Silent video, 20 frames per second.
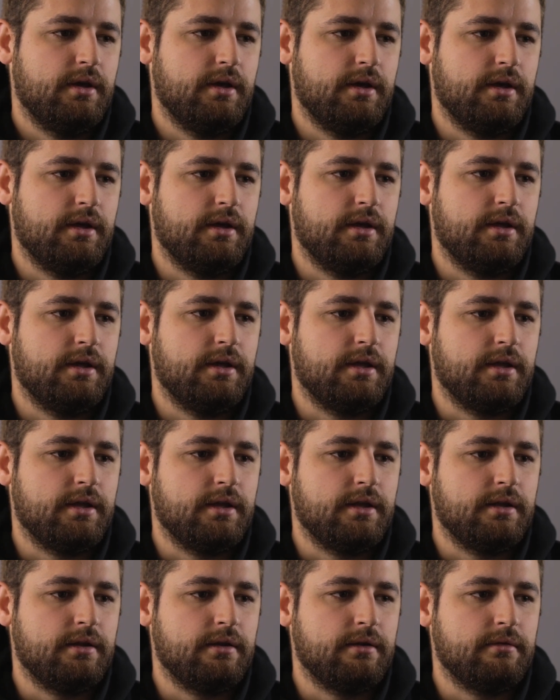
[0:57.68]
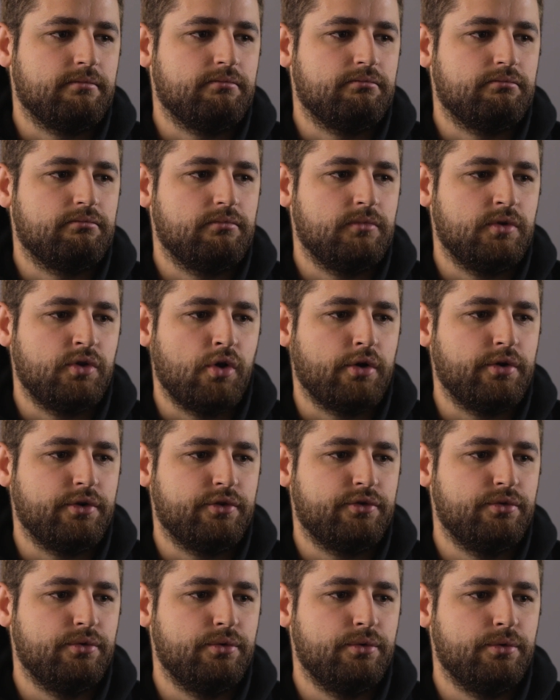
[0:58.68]
And in order
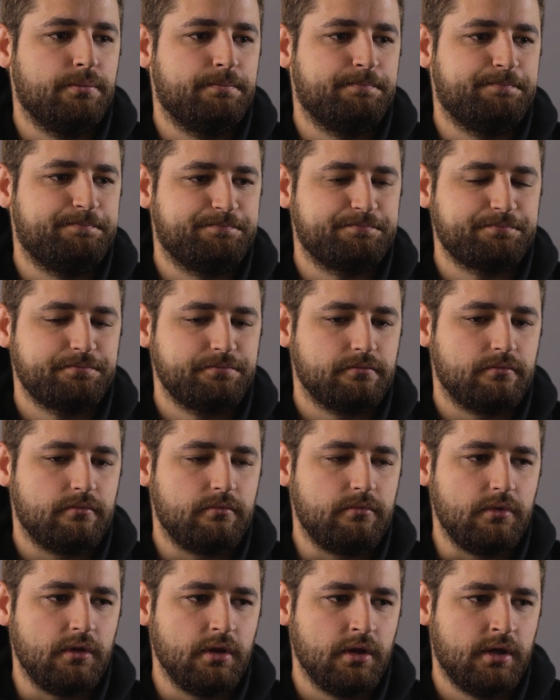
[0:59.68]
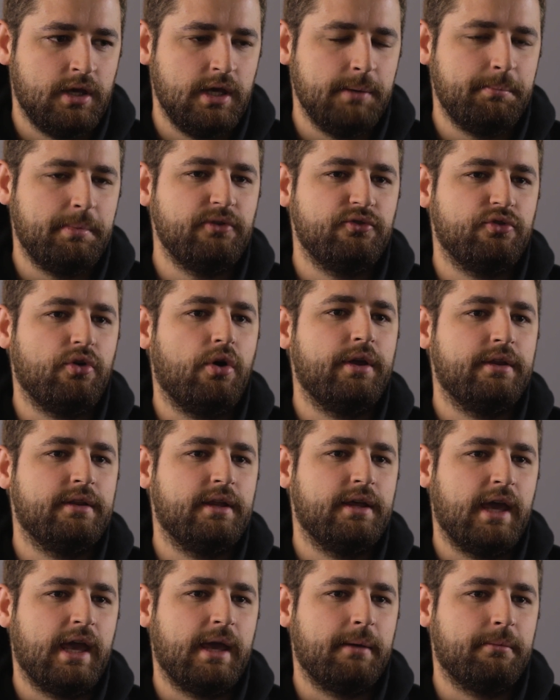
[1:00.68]
to keep enjoying
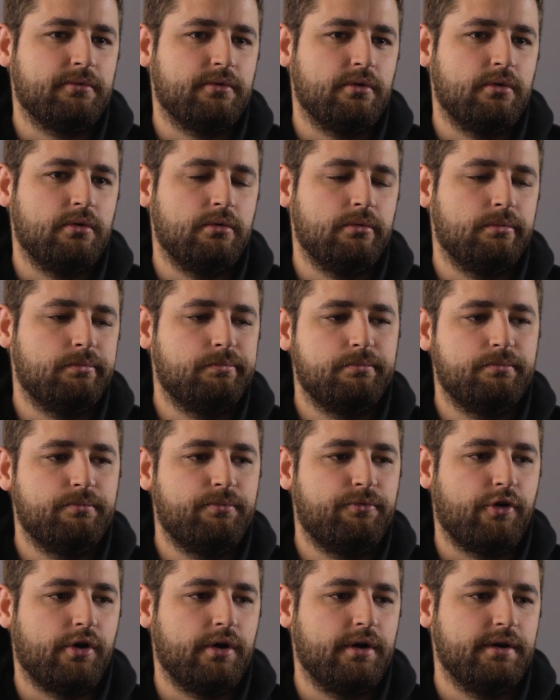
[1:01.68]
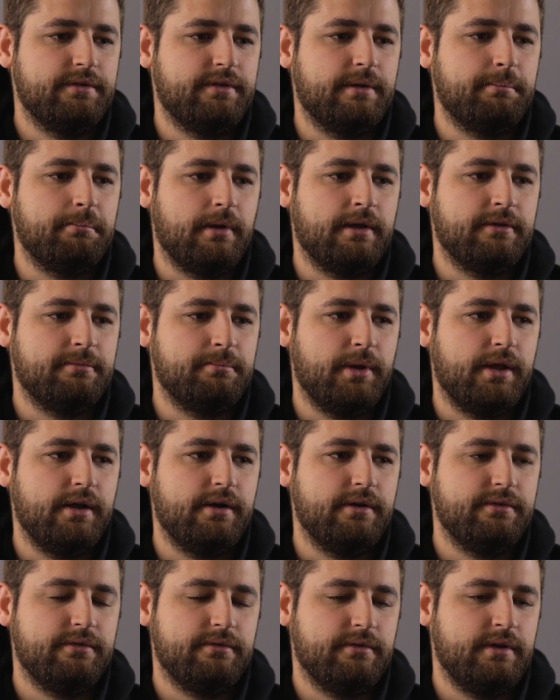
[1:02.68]
the game. So for us as
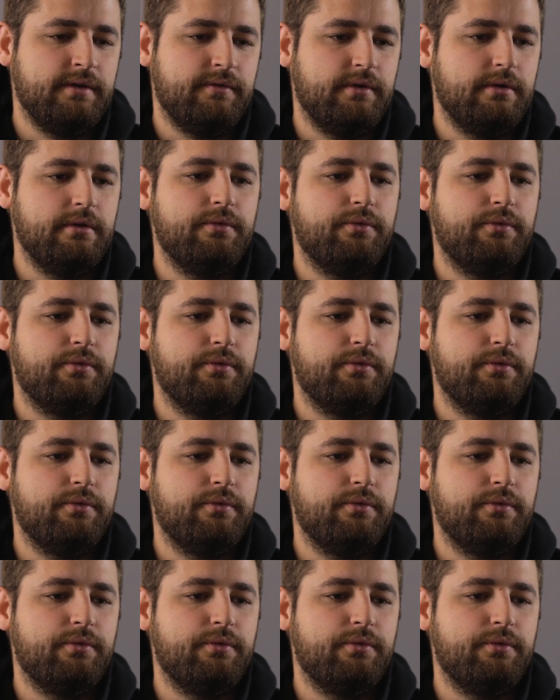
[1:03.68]
players, even